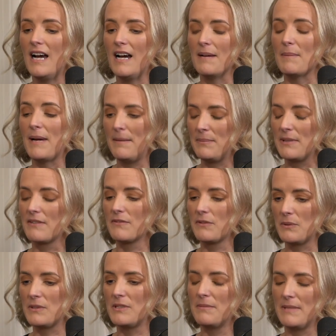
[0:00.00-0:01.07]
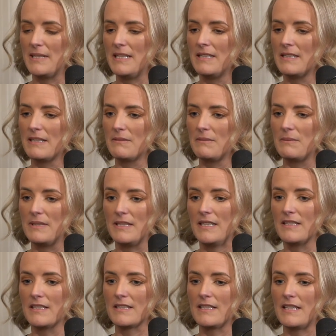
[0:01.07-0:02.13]
I bring forward to me
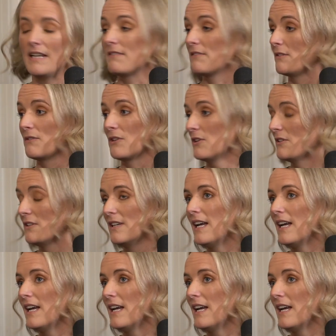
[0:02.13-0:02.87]
within every role.